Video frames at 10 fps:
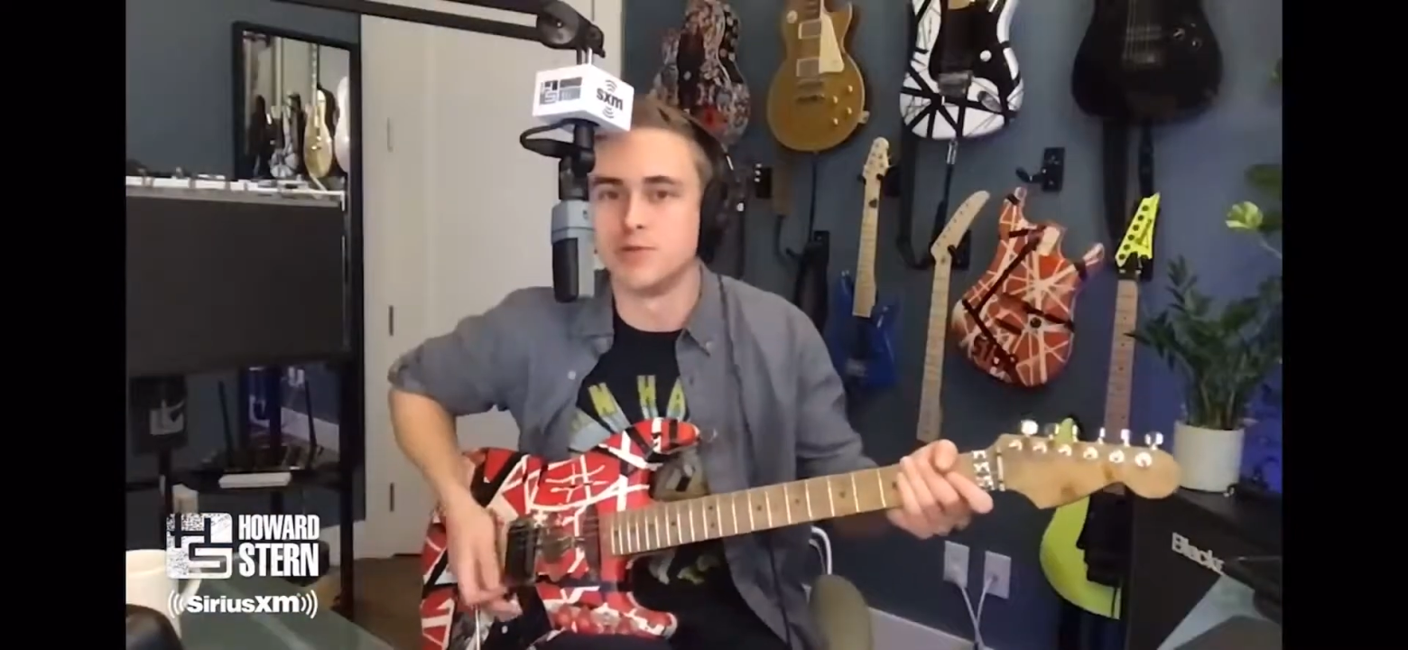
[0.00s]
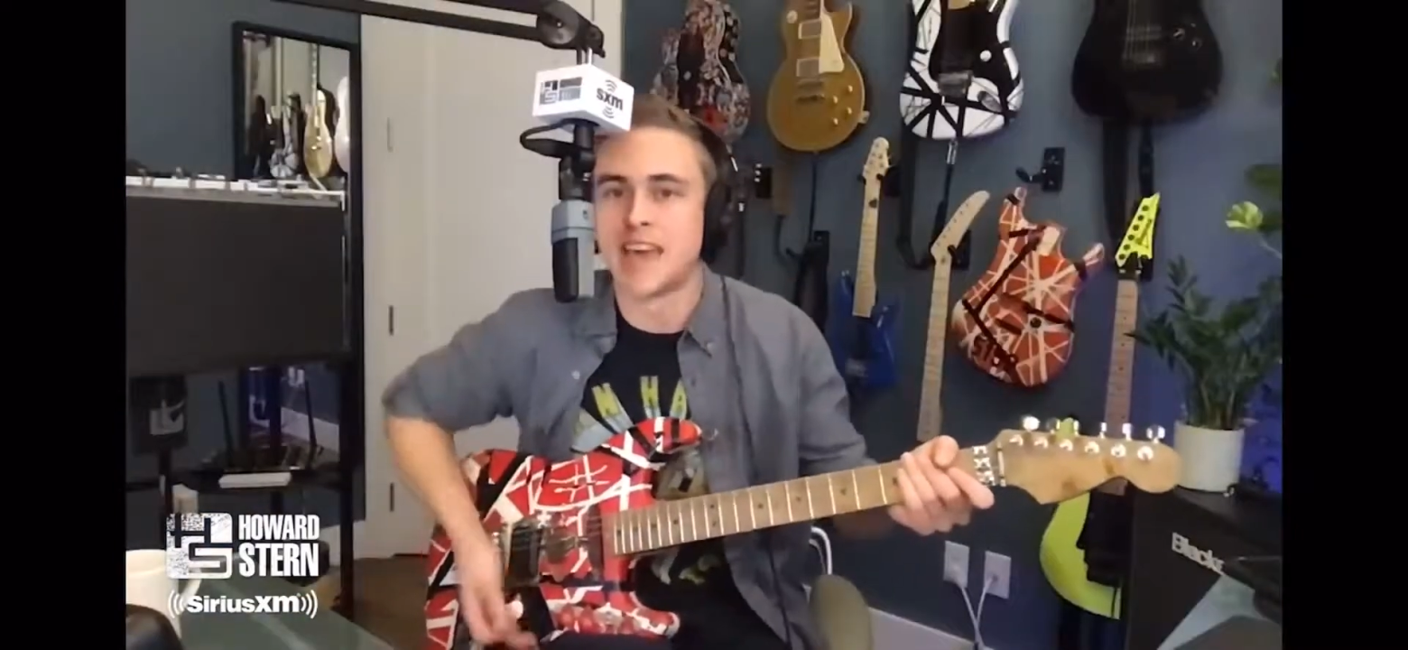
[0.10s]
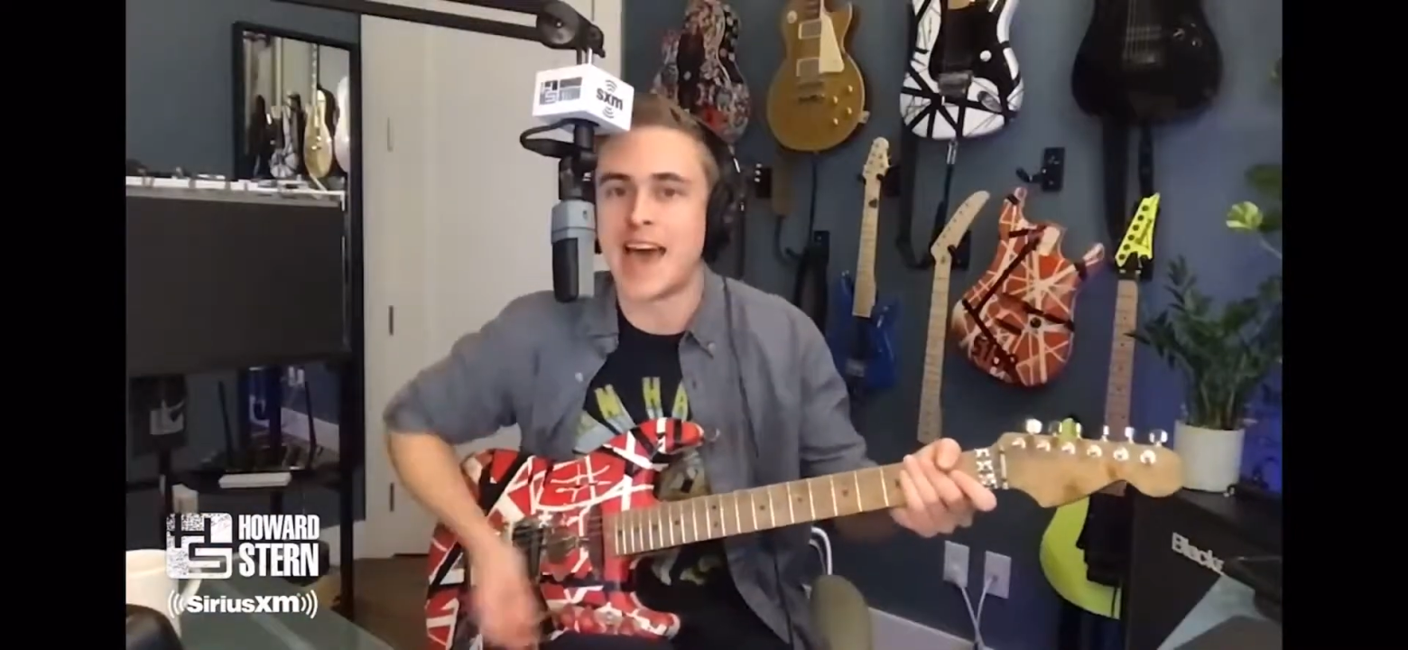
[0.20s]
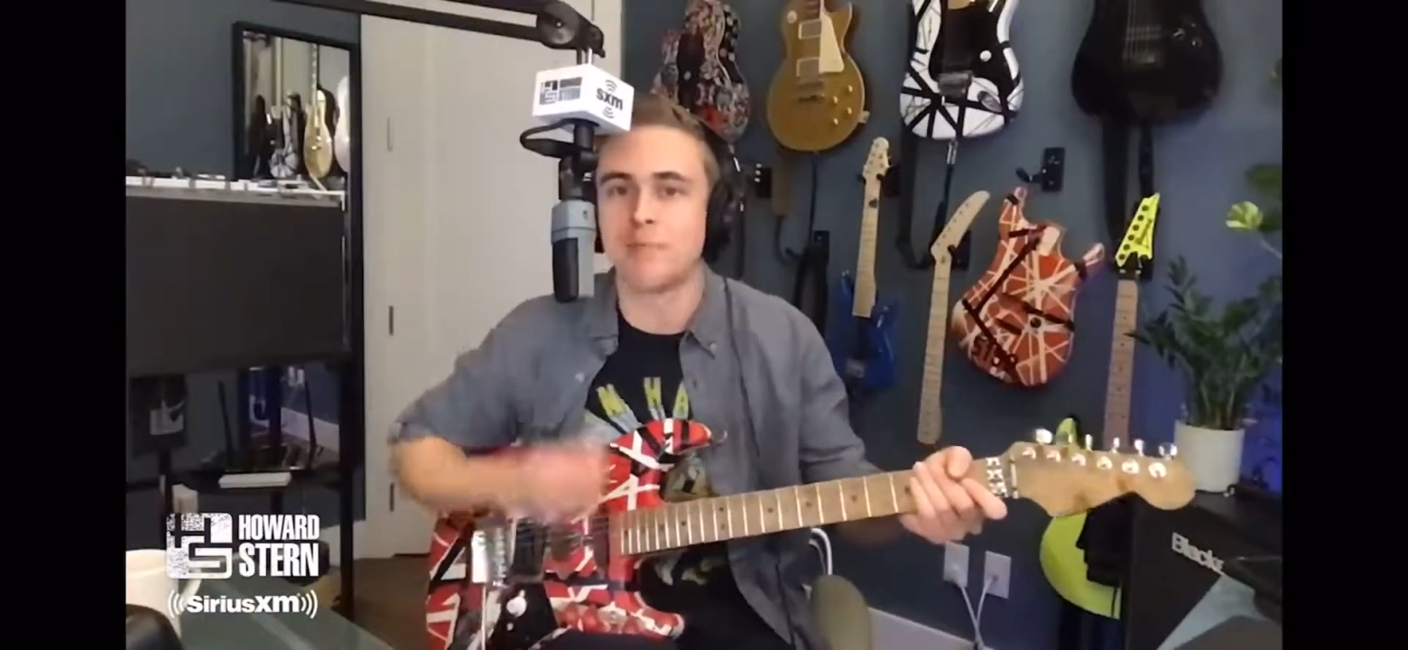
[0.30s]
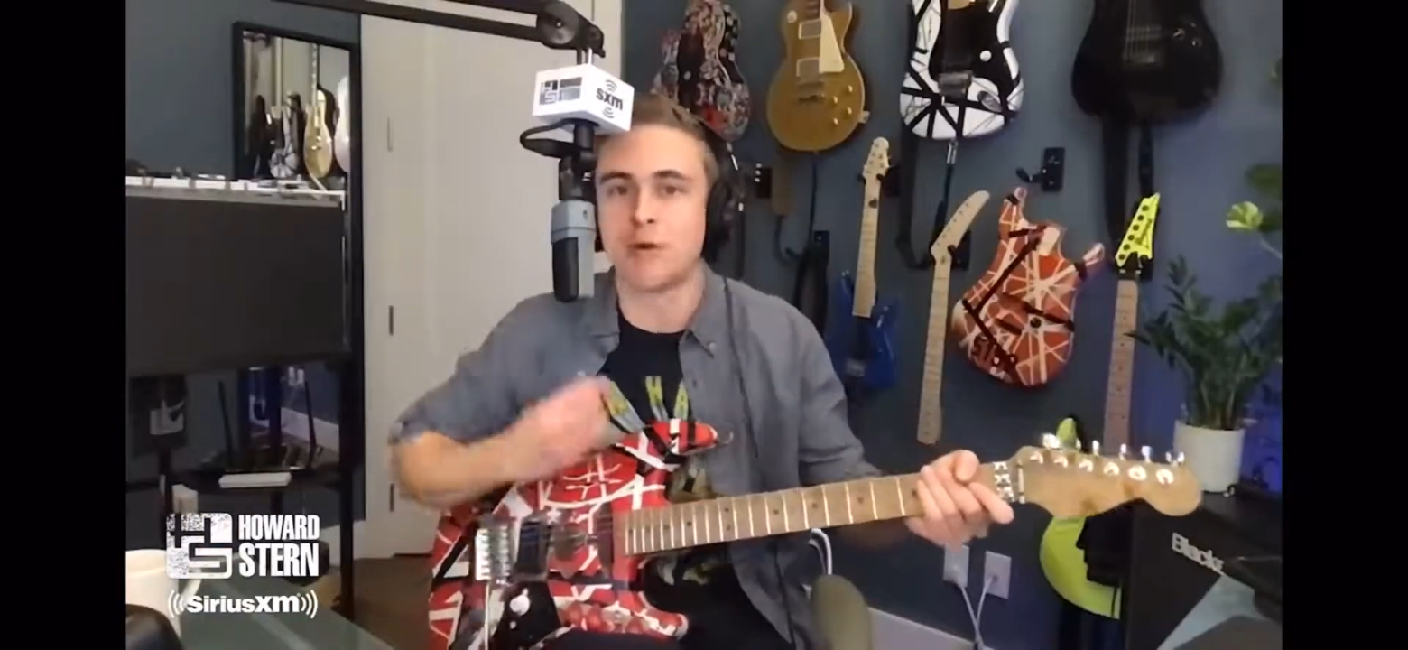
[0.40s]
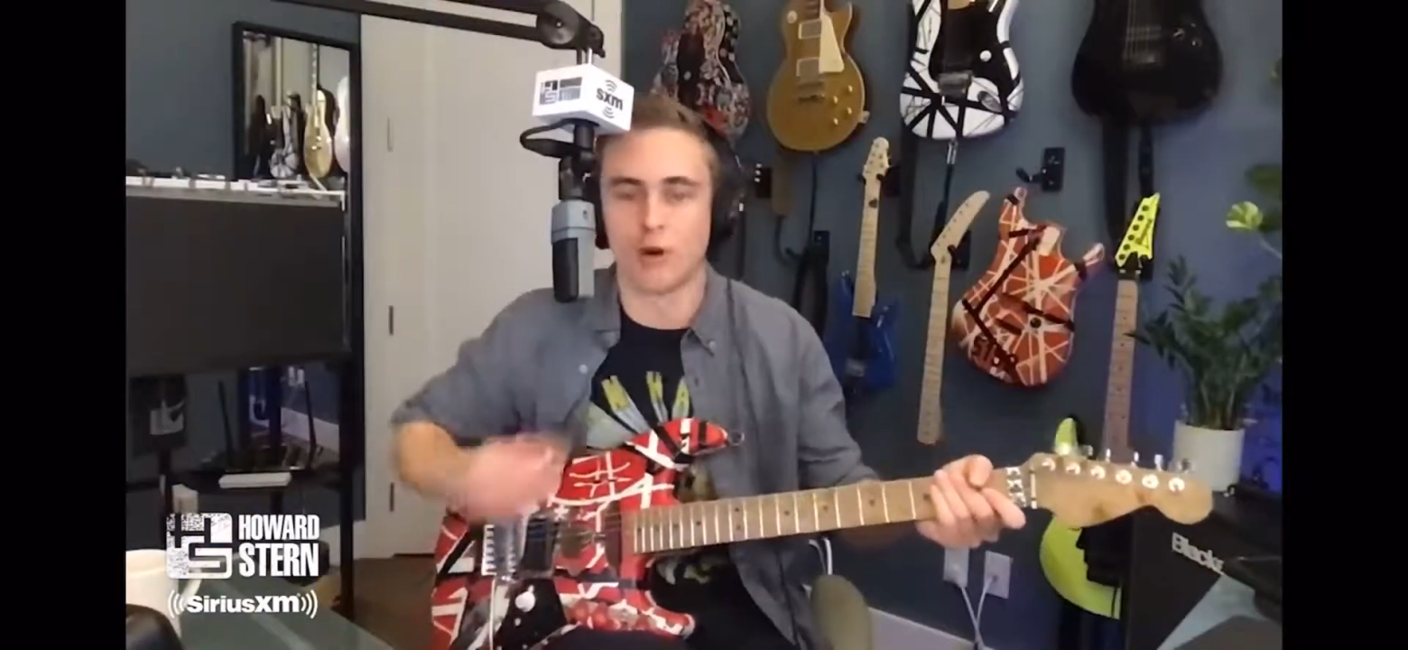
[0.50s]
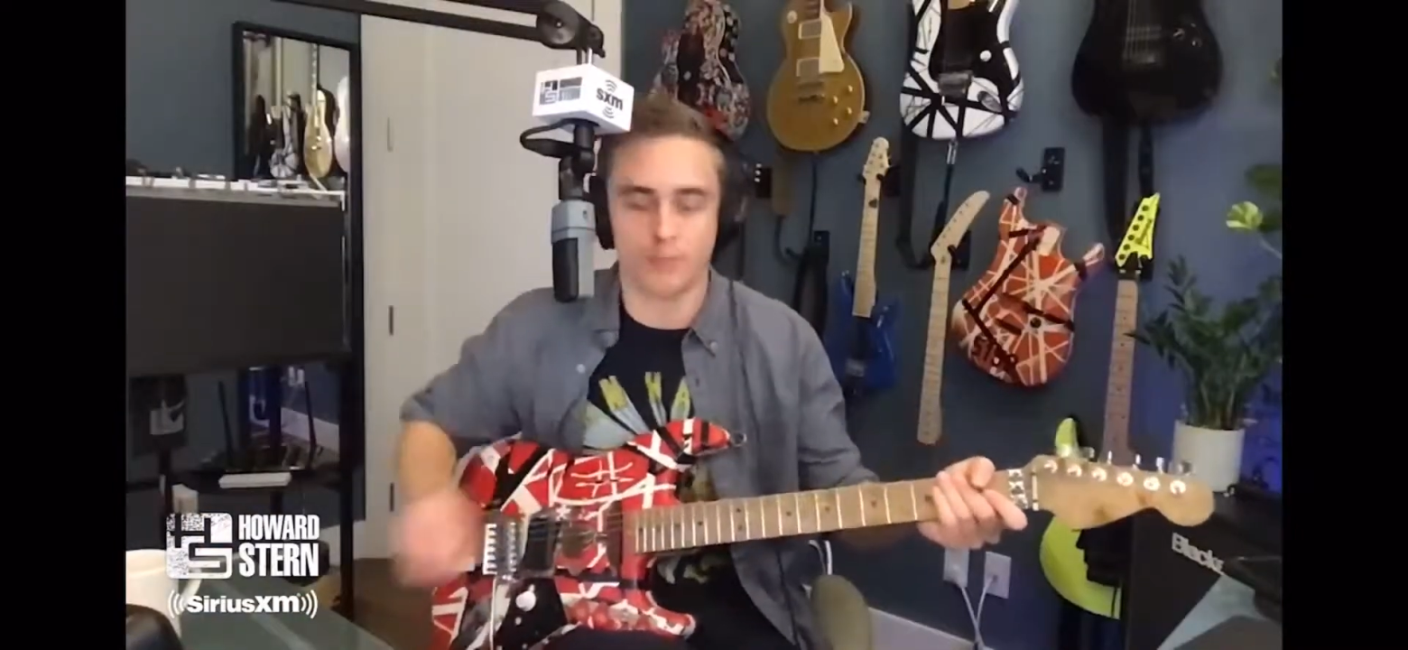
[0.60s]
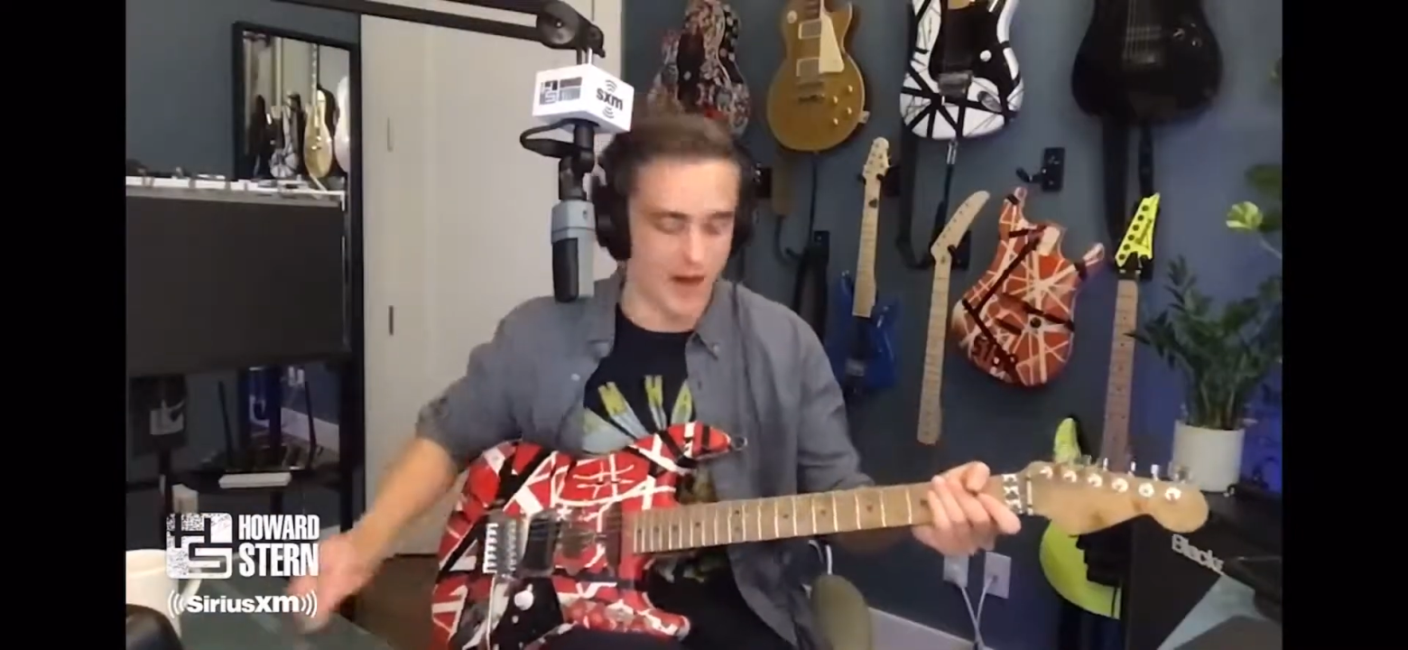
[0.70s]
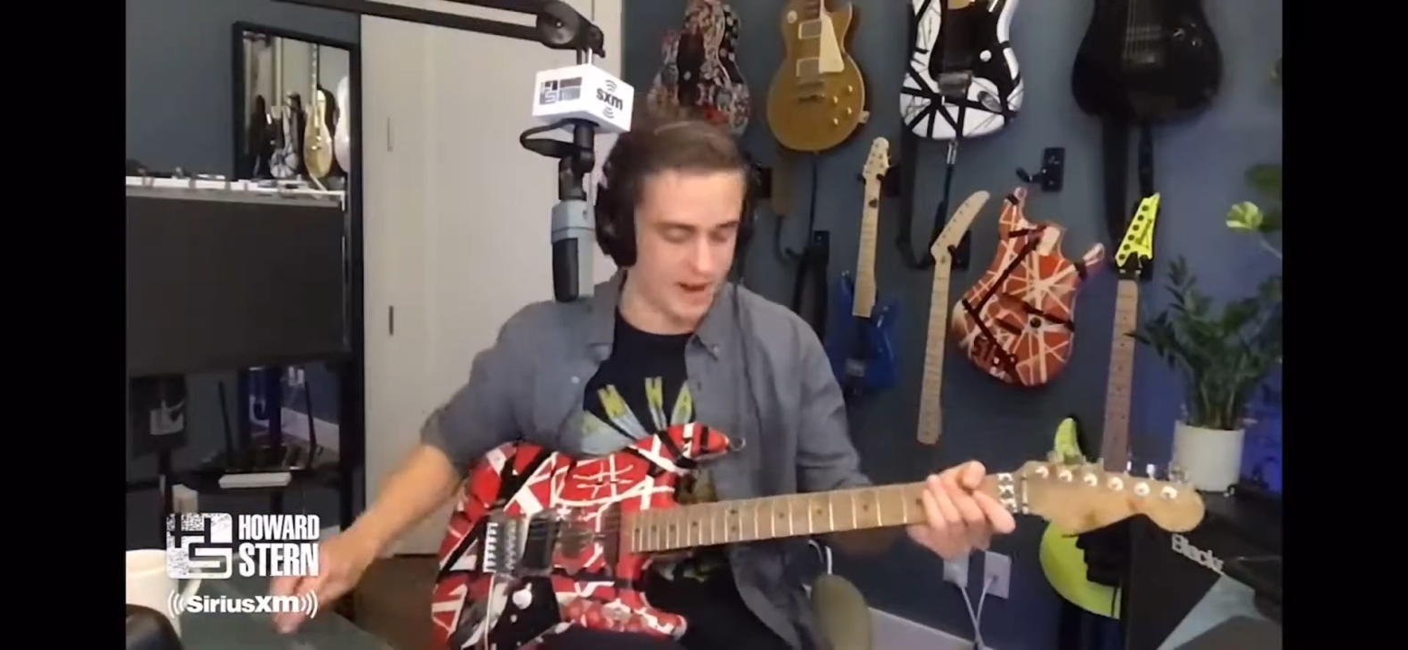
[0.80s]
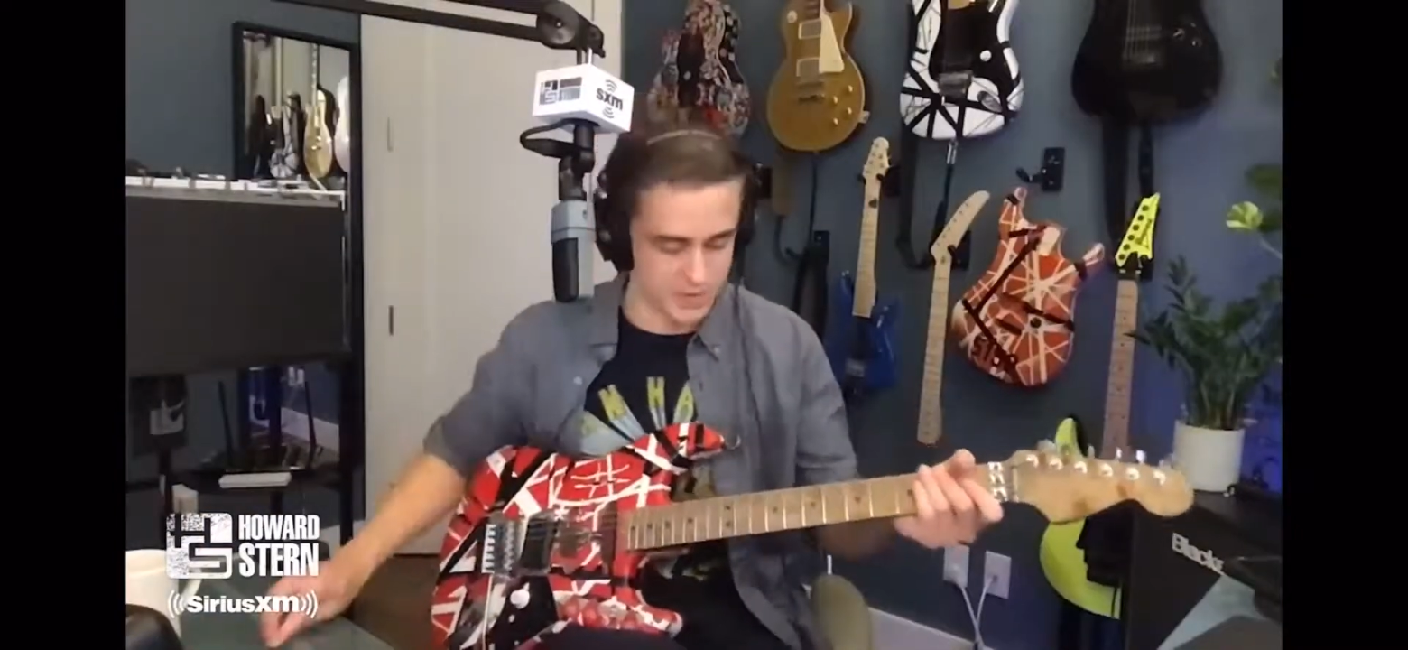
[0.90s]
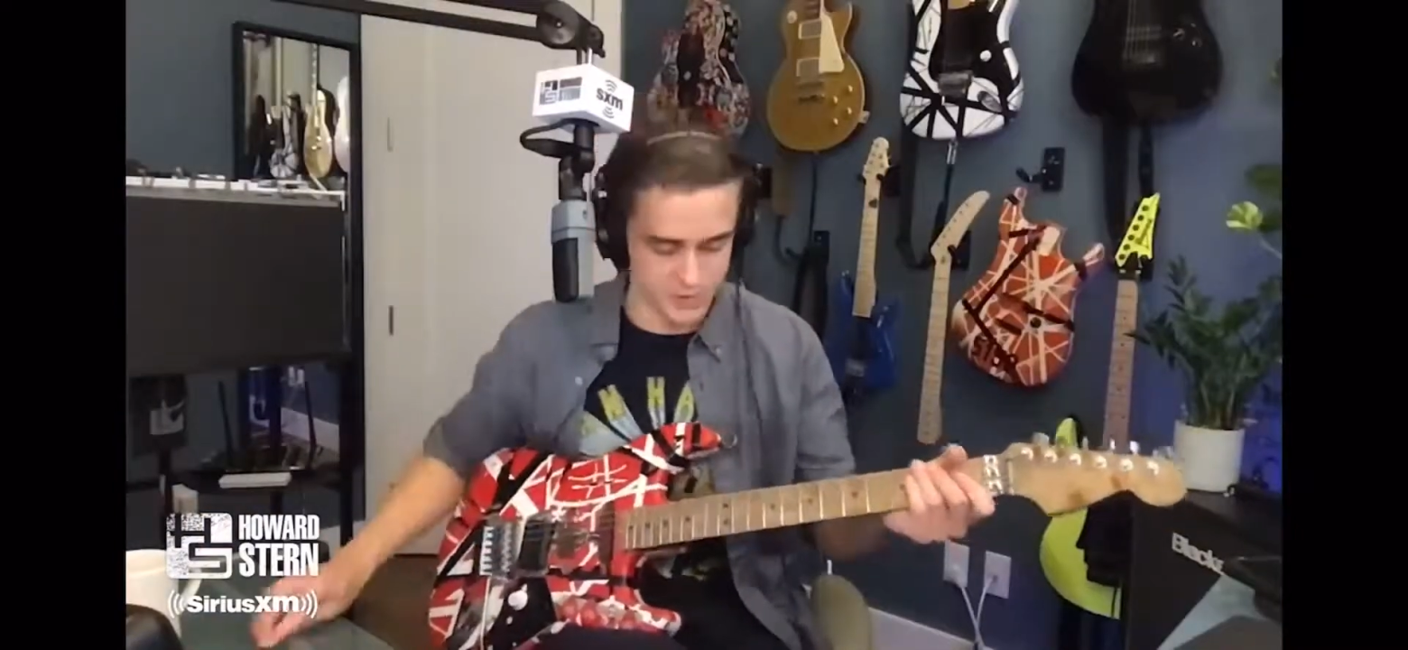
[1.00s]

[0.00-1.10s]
tap harmonics,